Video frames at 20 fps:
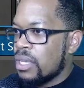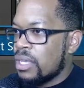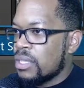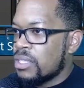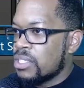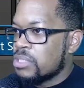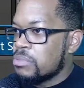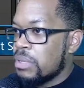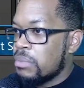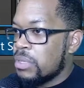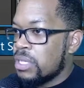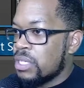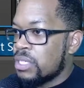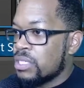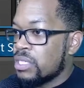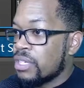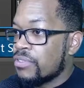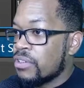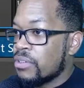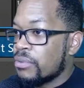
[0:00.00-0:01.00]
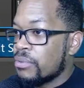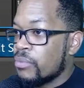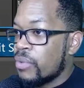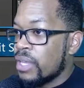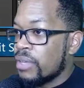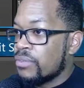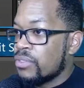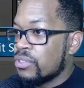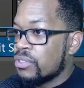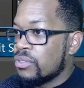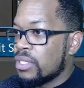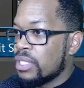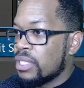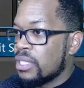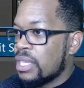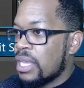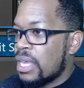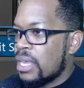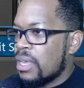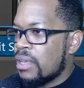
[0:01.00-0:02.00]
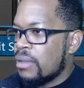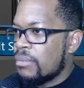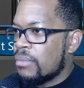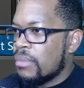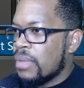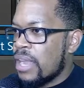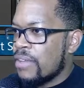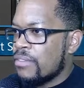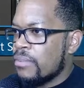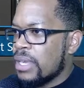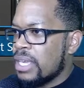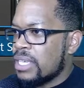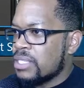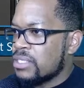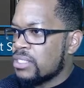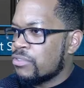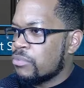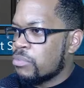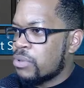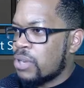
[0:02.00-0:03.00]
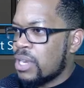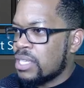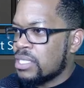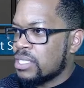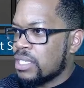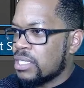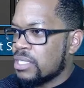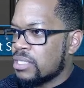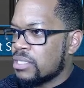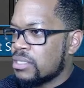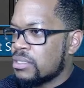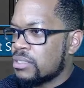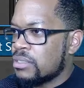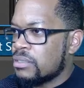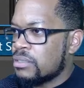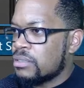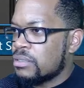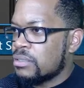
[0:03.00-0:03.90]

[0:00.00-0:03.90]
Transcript: This may be a different way of doing it. Everybody has a different process.